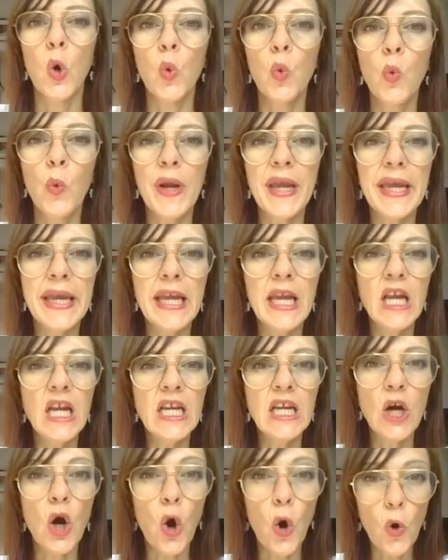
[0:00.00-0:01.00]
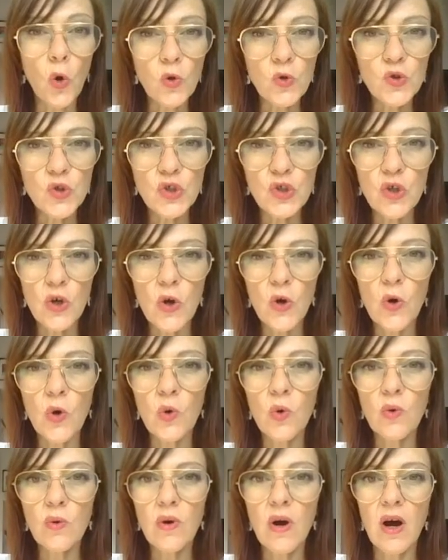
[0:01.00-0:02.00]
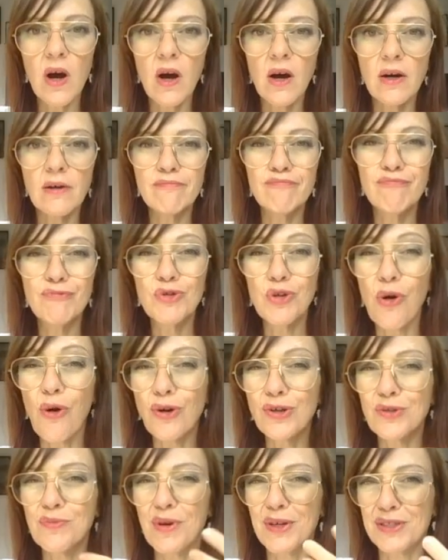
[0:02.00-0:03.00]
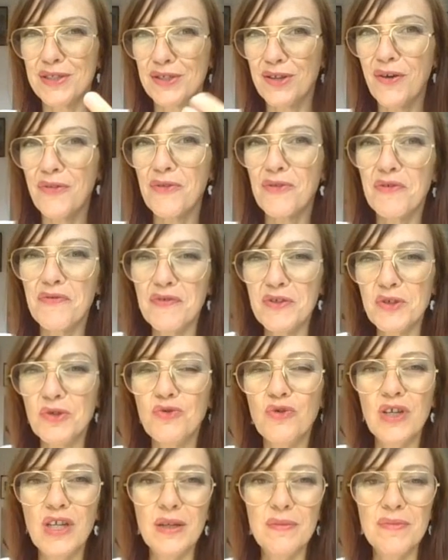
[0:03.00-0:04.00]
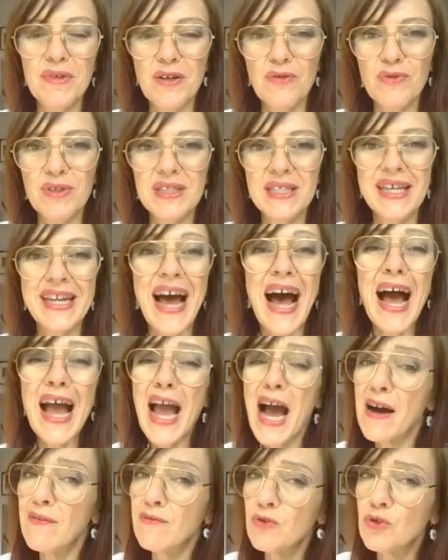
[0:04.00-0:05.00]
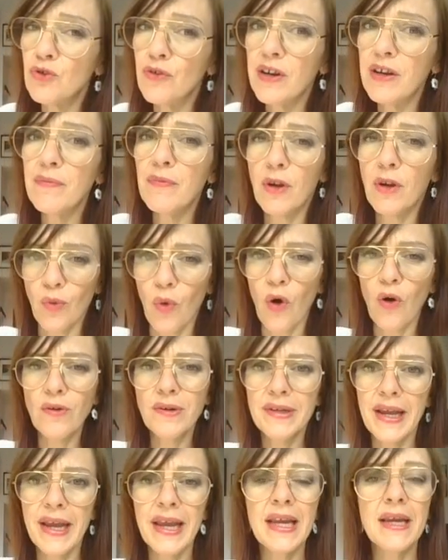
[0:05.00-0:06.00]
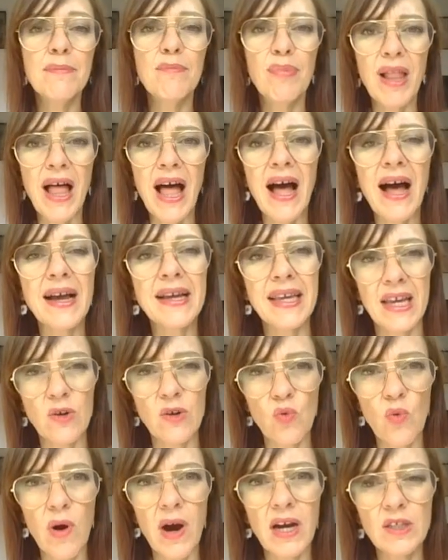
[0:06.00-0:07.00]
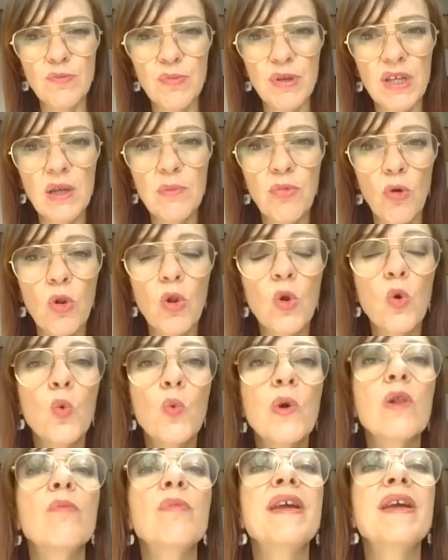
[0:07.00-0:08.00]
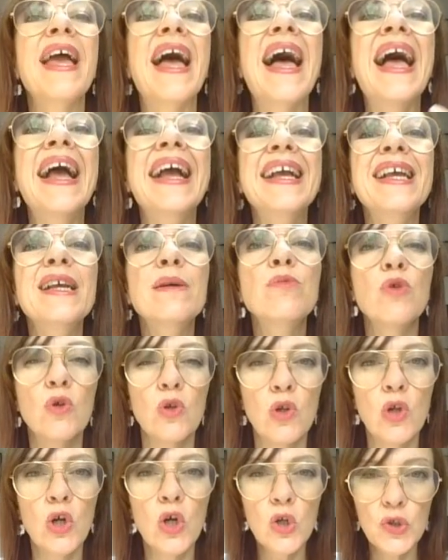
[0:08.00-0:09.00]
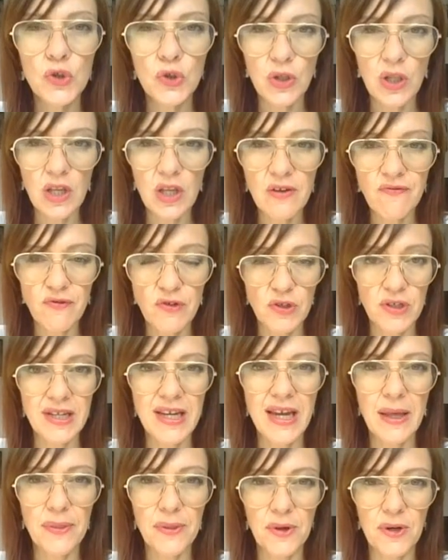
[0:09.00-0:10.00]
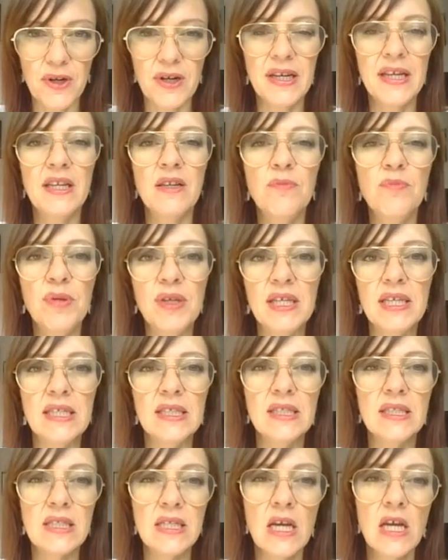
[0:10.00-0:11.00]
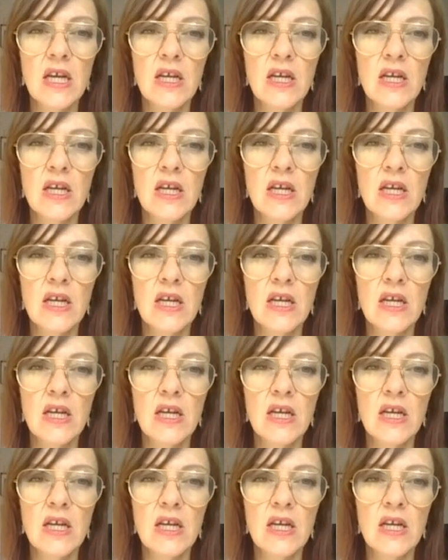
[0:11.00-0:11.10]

We also talked about another of his dreams, and we said, I have a dream that one day black and white people will be able to live together in peace.